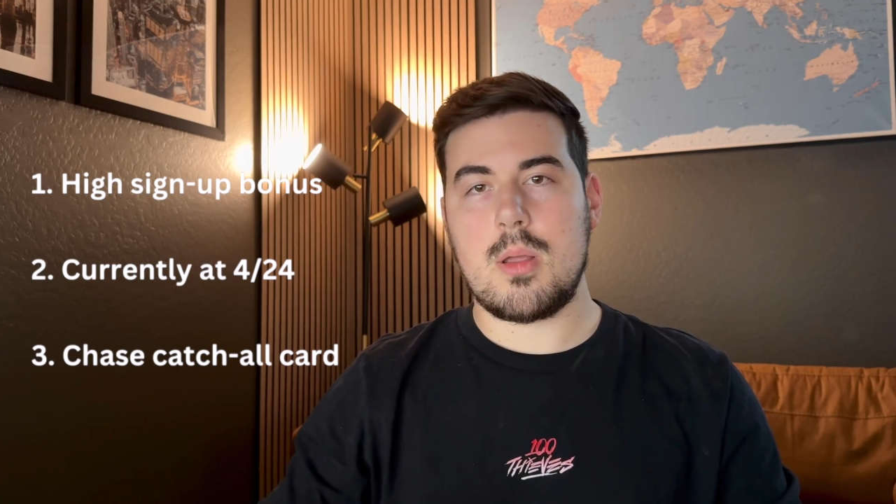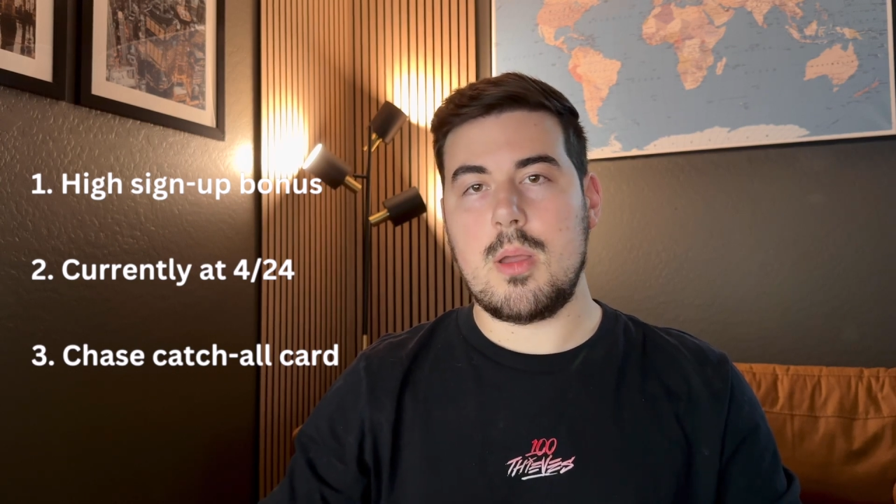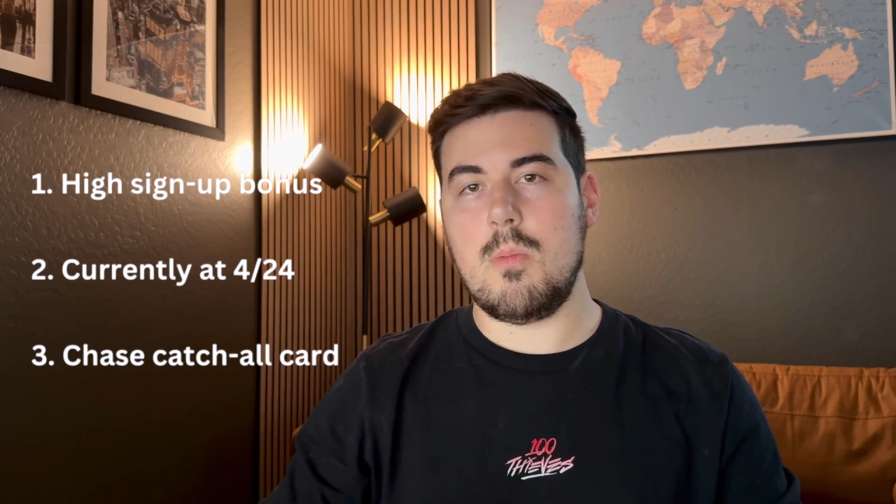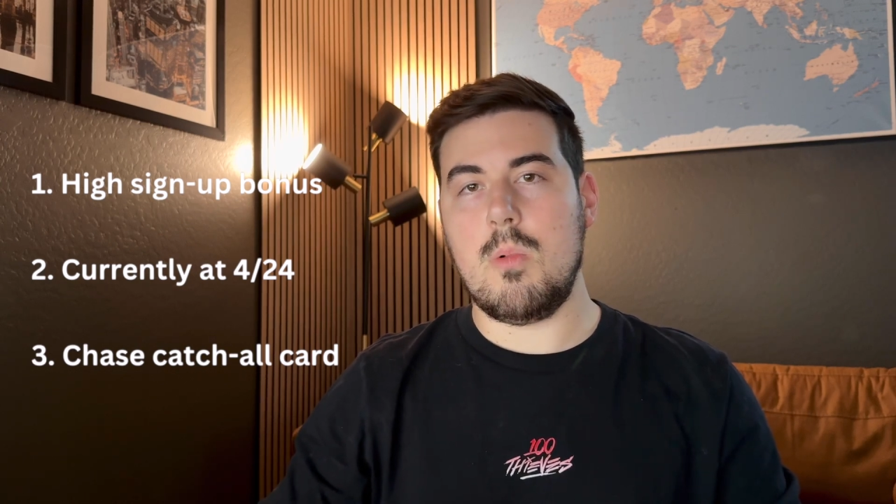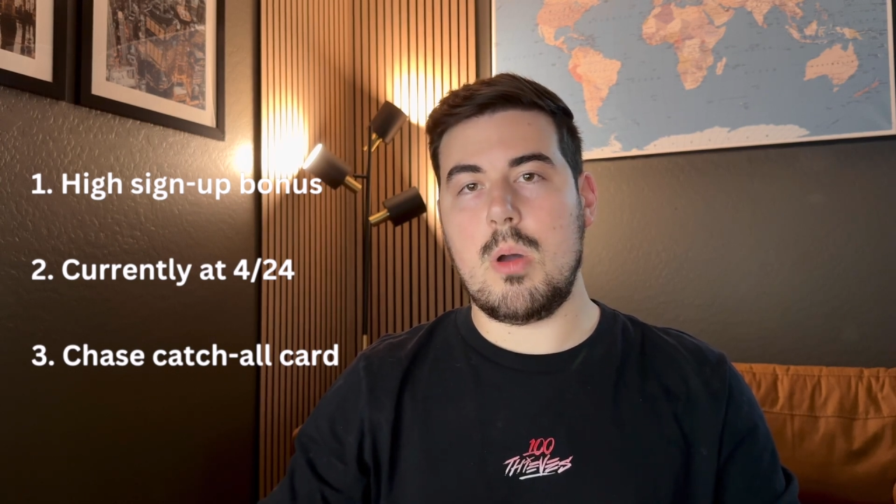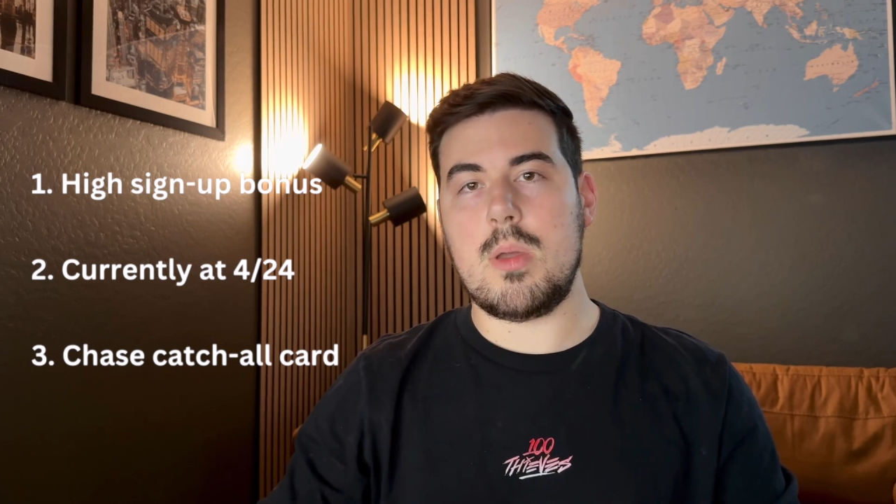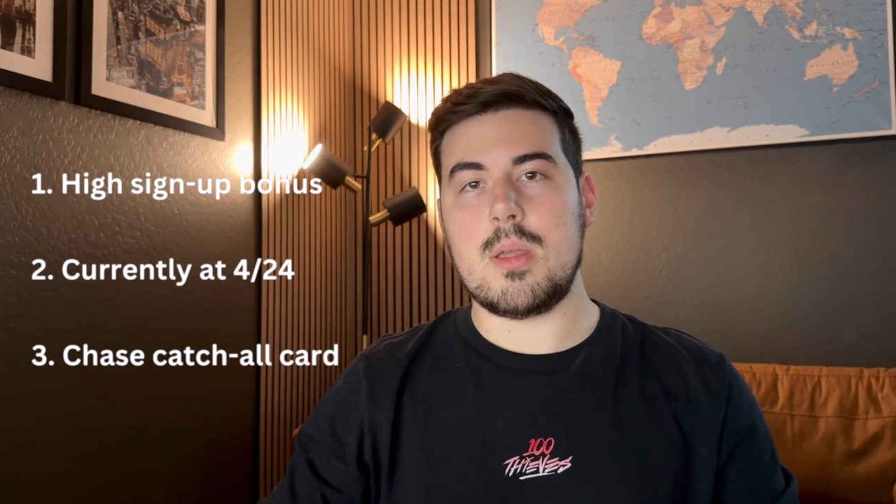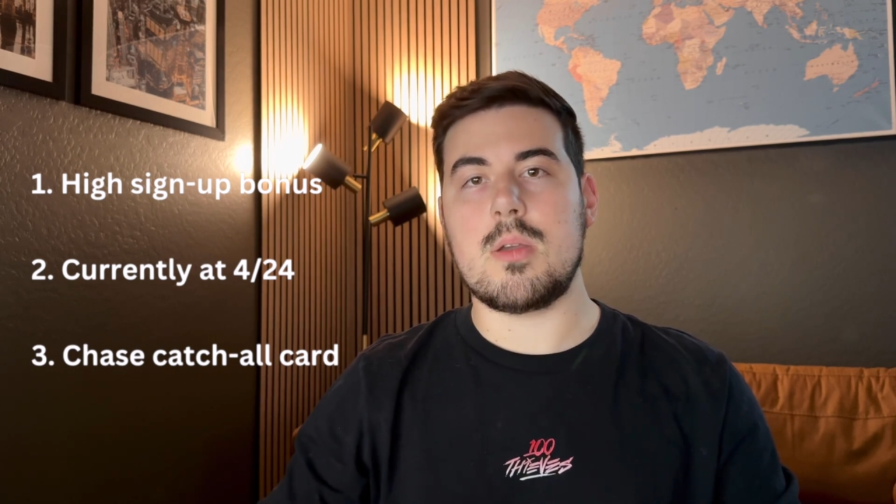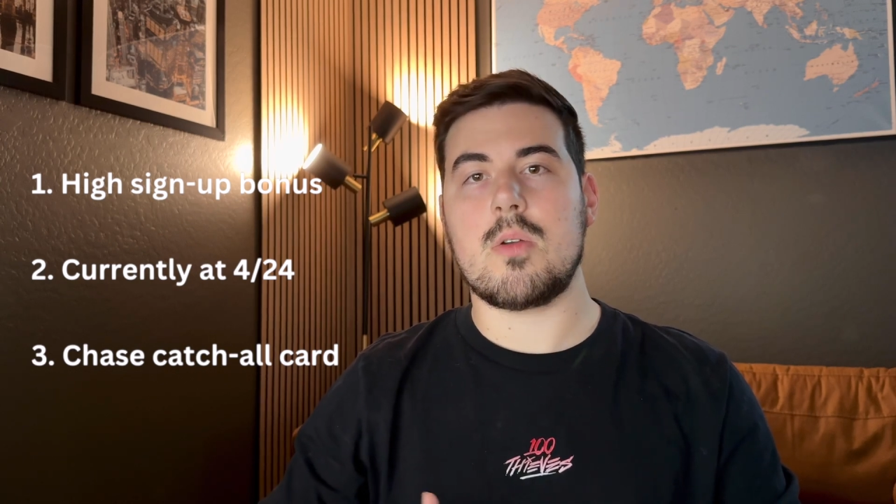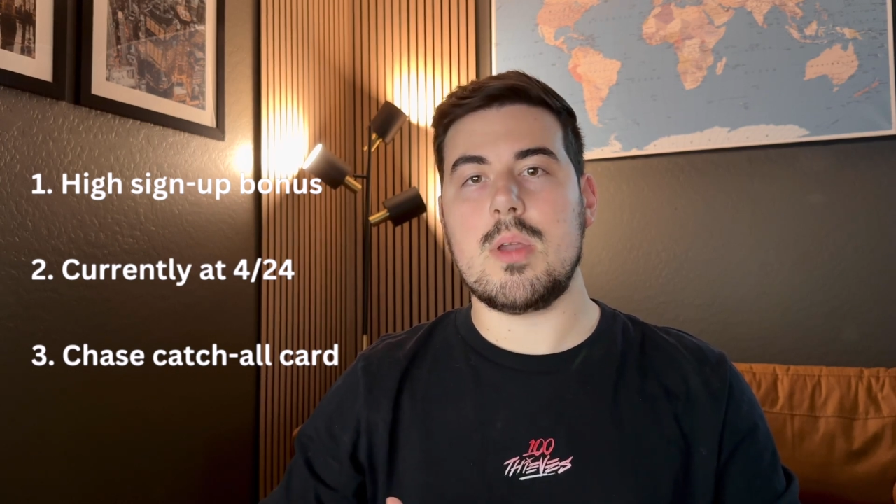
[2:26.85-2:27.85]
it won't
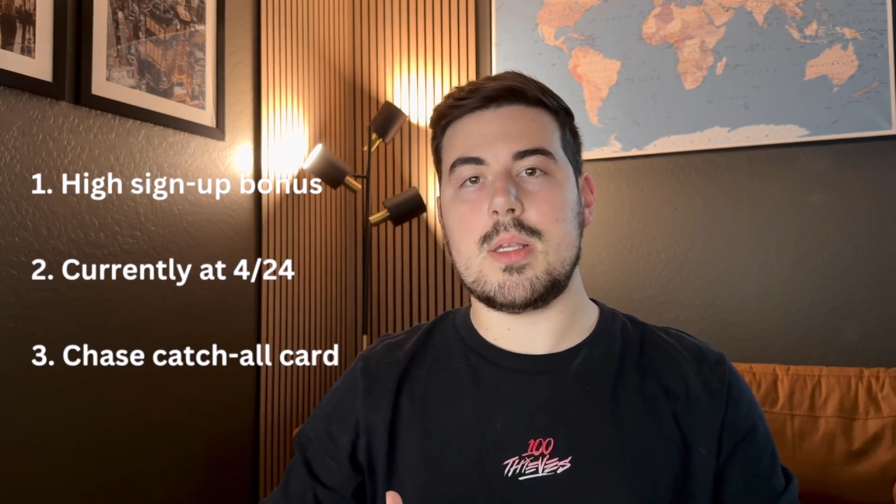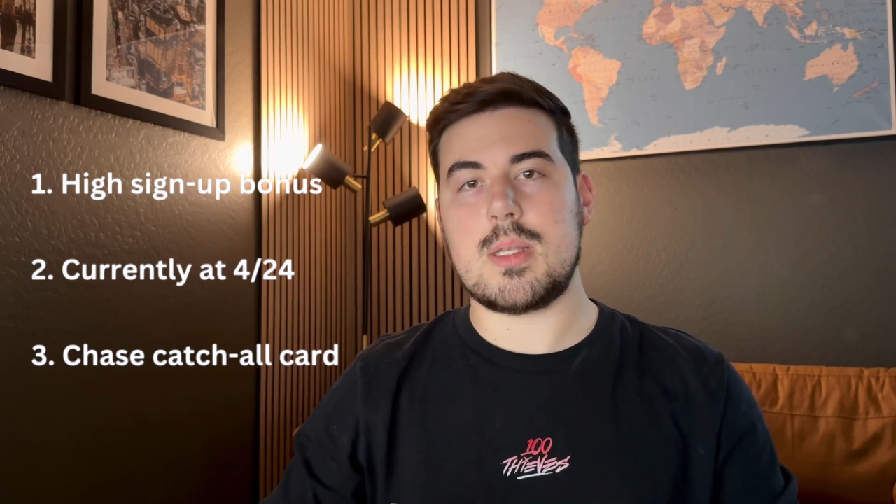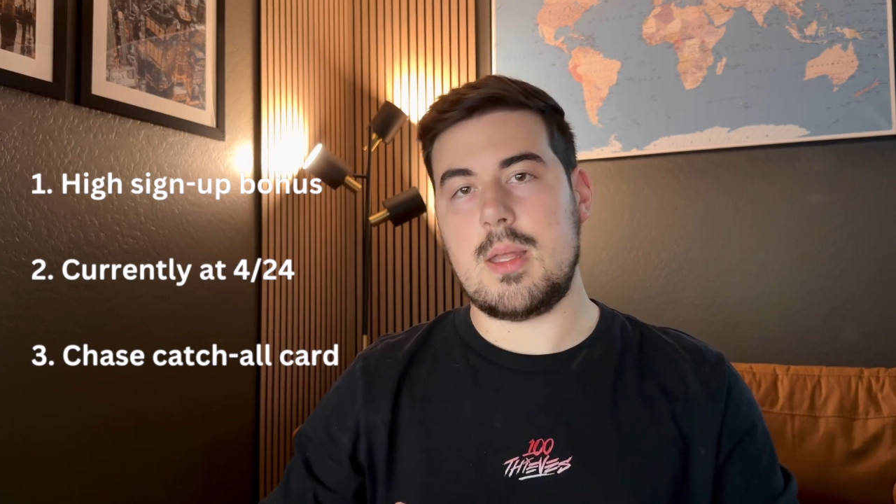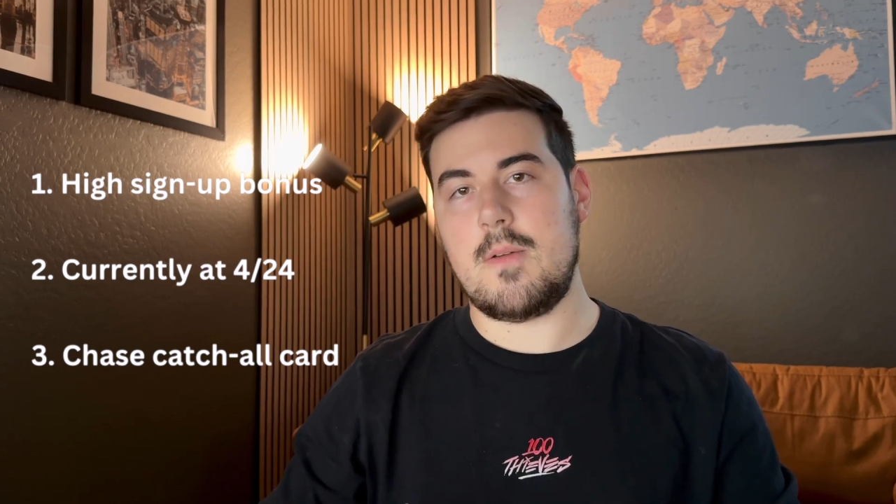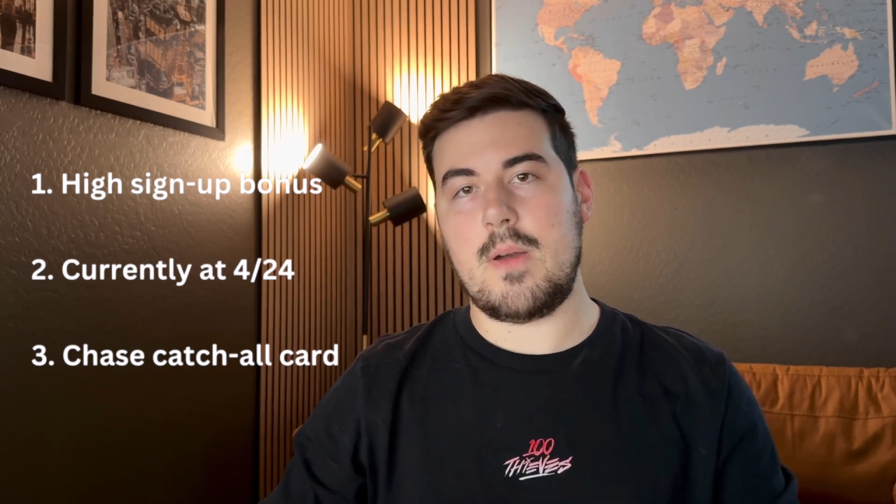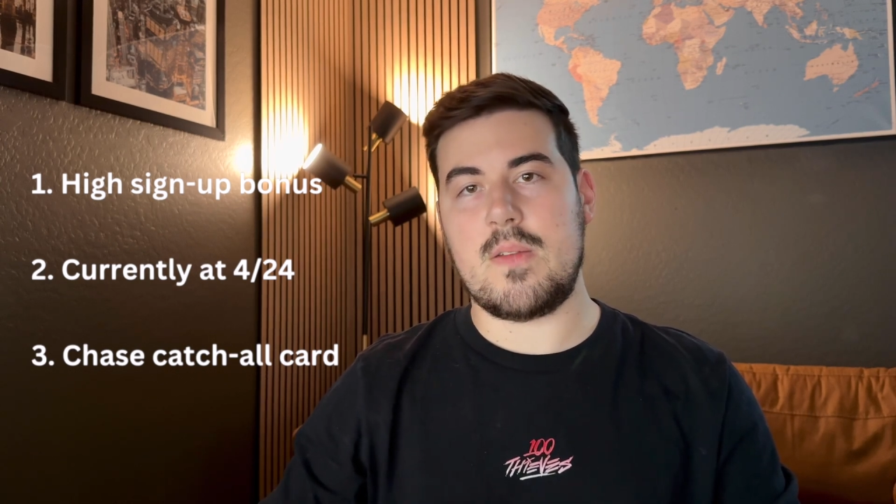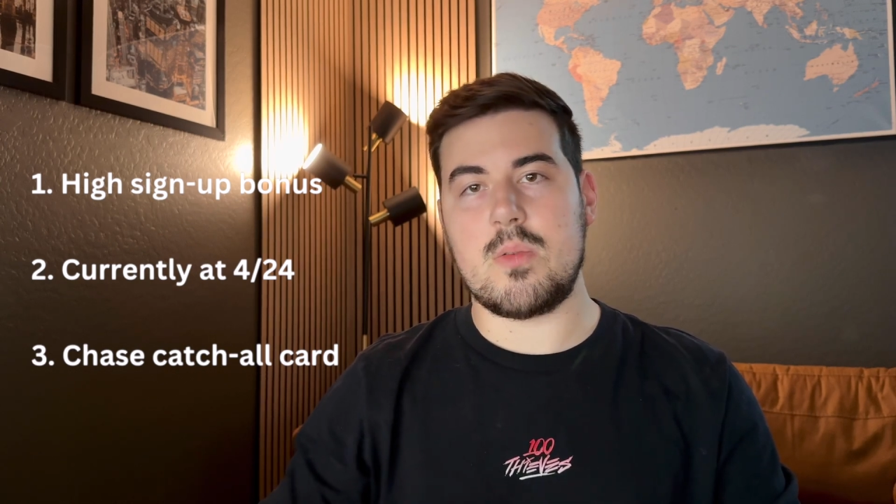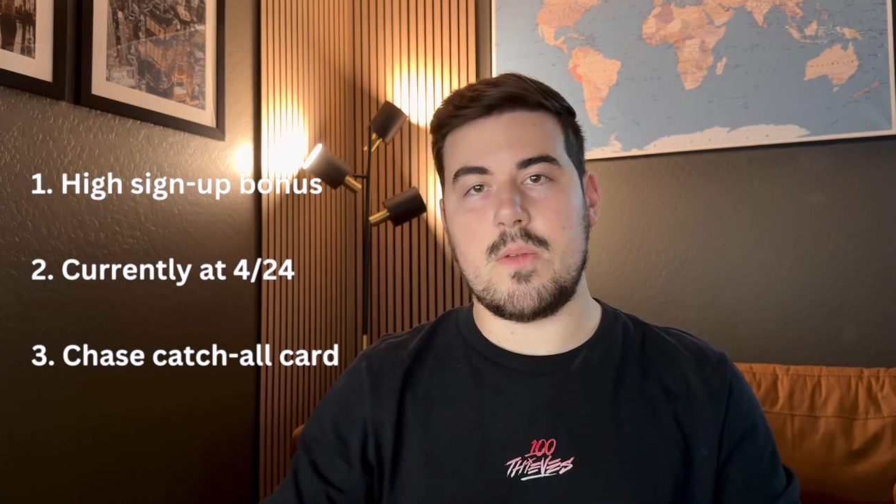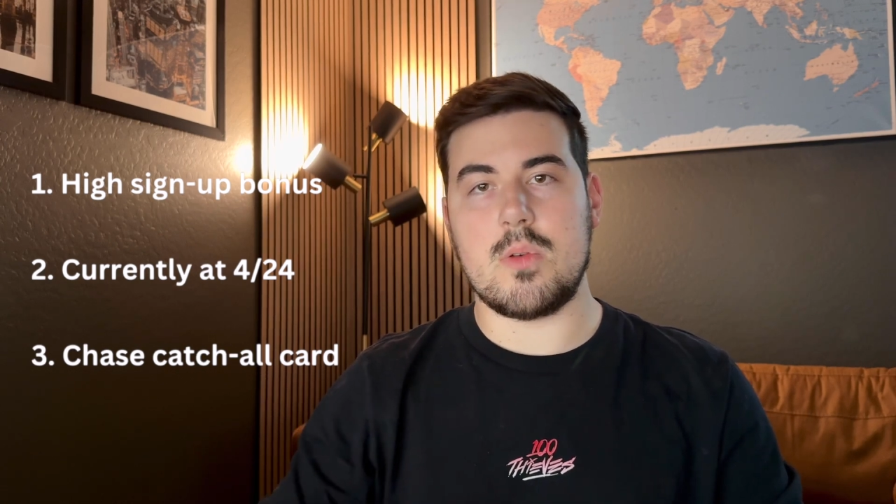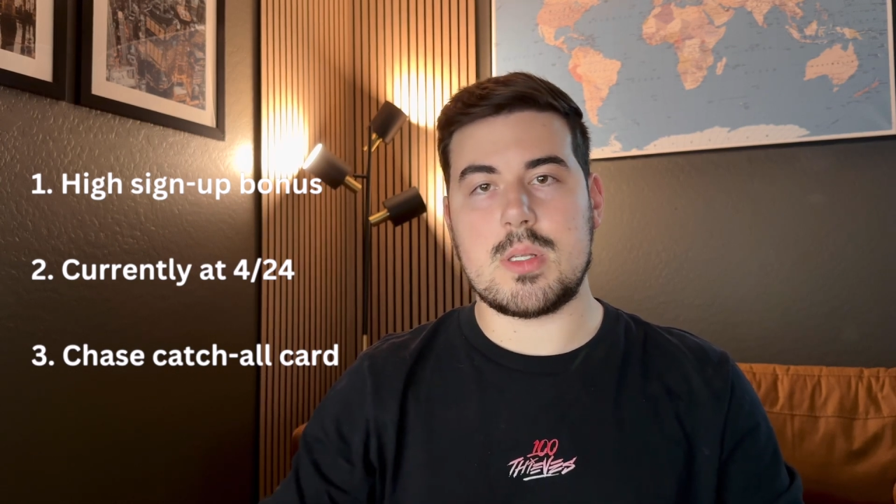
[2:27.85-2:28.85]
increase that
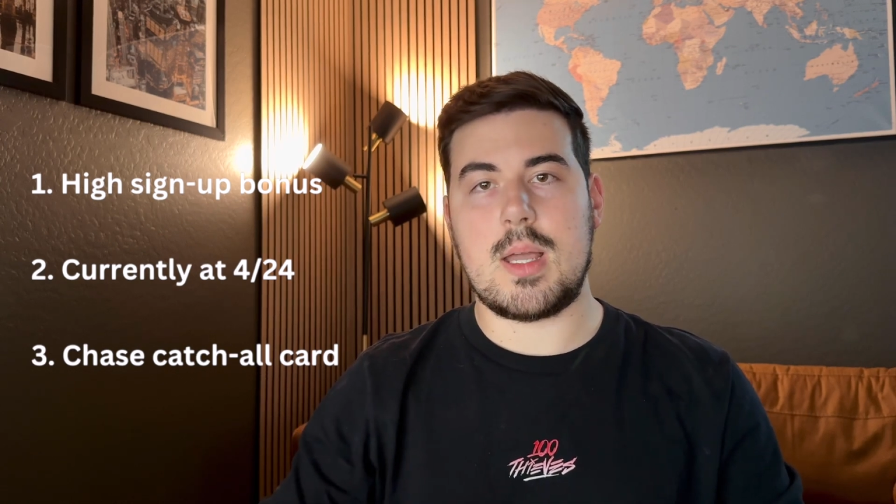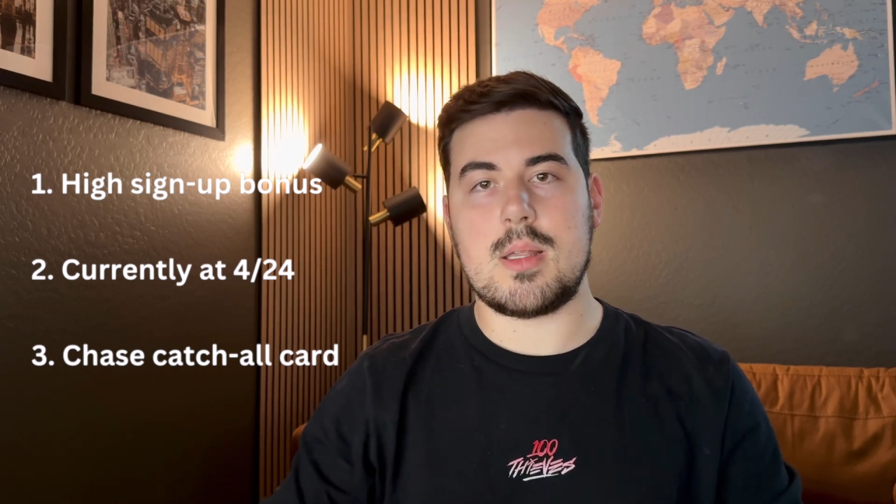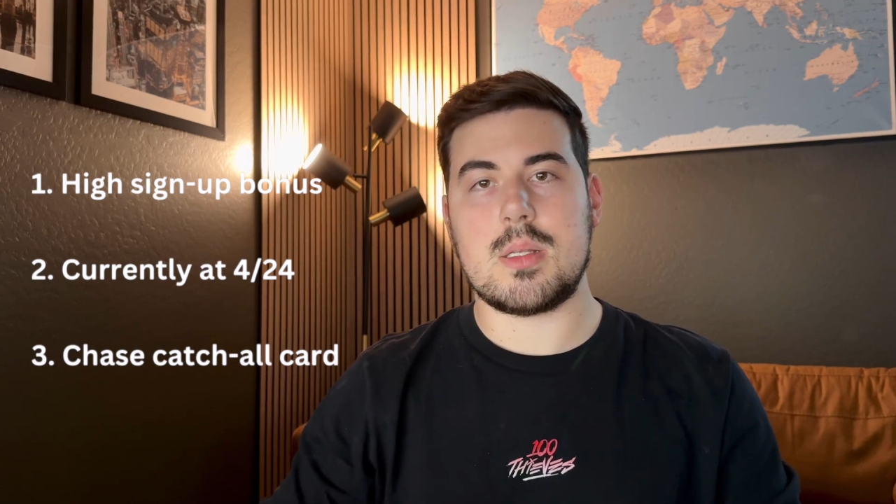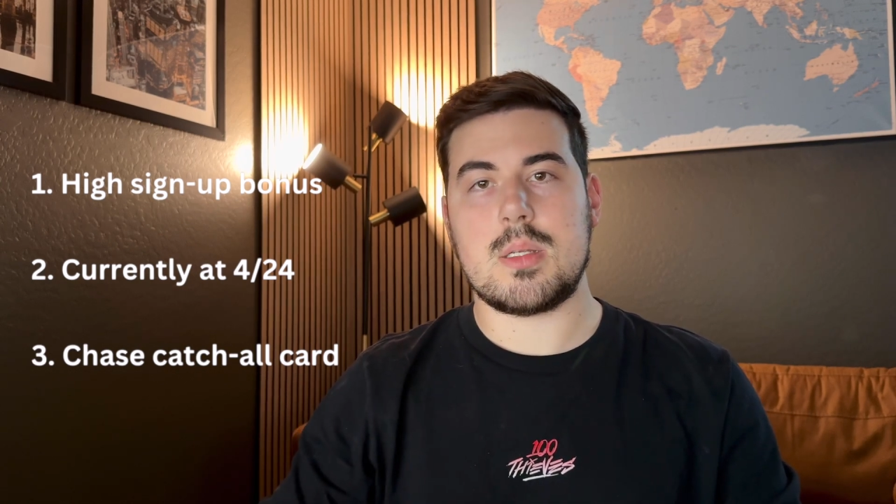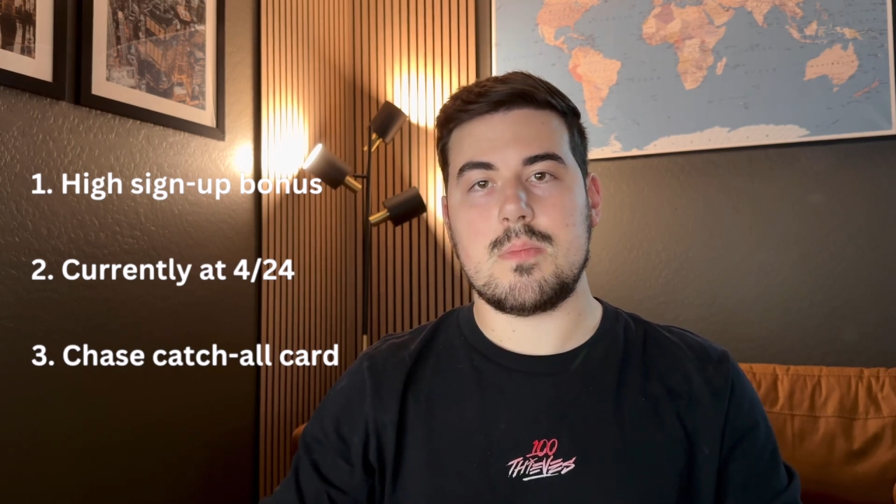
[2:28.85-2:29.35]
524 status.